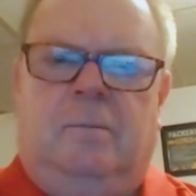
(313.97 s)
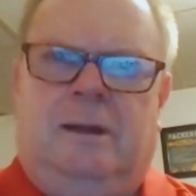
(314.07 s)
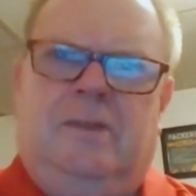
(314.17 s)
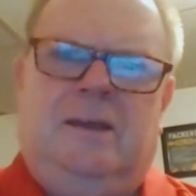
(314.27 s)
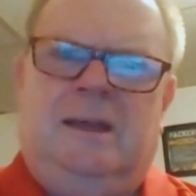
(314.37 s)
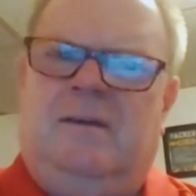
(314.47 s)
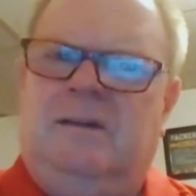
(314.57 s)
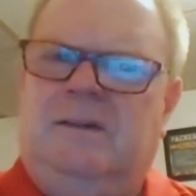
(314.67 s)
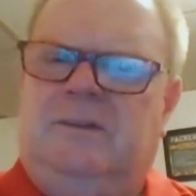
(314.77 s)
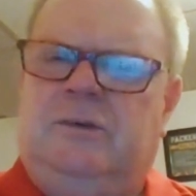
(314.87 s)
But I think they have
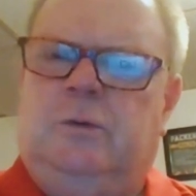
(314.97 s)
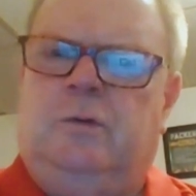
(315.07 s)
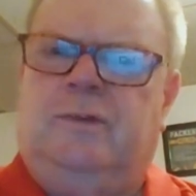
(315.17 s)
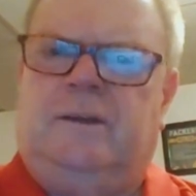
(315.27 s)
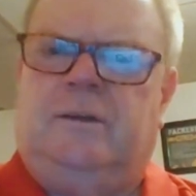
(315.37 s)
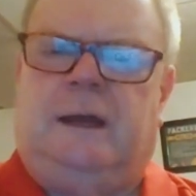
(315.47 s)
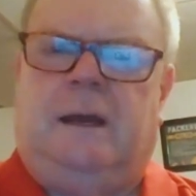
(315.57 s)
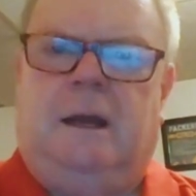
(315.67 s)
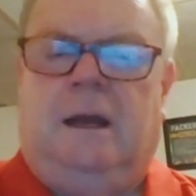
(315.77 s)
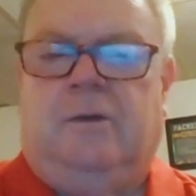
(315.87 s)
at least 2 holes that do
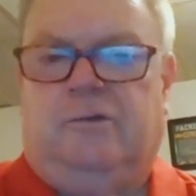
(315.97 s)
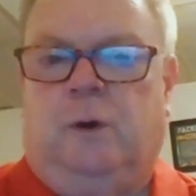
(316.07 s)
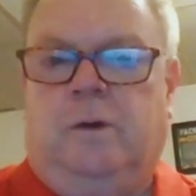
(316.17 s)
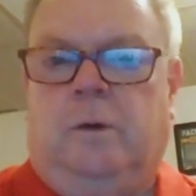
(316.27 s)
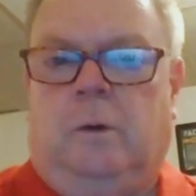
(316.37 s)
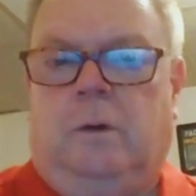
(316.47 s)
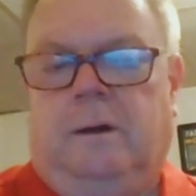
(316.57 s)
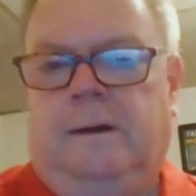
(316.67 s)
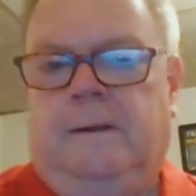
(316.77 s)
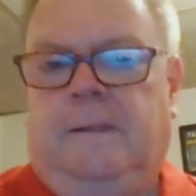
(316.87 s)
that. There's one hole
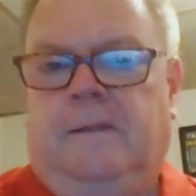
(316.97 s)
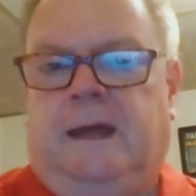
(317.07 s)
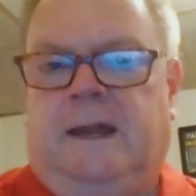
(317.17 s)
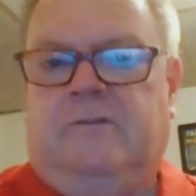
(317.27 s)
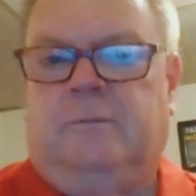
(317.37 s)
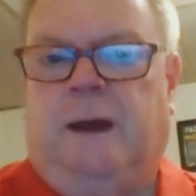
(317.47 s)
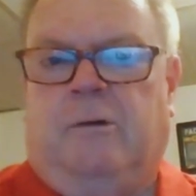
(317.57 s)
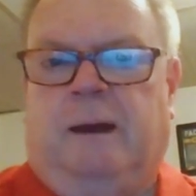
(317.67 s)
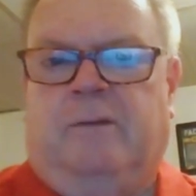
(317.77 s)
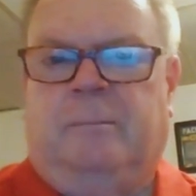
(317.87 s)
that has
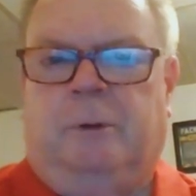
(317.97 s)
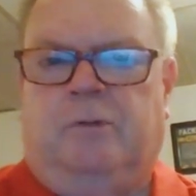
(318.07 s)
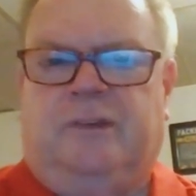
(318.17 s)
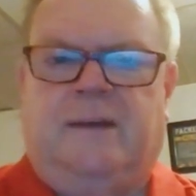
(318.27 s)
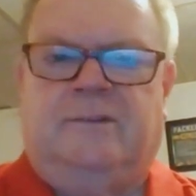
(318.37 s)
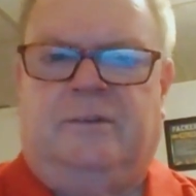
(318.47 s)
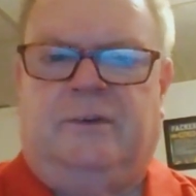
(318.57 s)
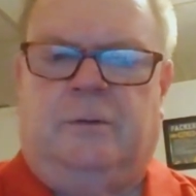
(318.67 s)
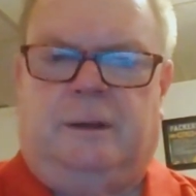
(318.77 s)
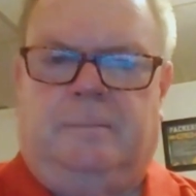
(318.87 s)
out of bounds on both sides of the
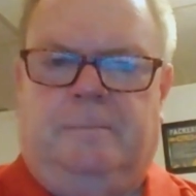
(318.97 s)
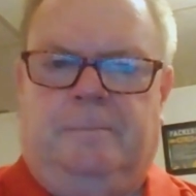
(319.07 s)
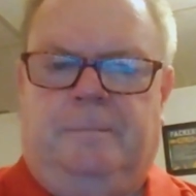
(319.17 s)
fairway.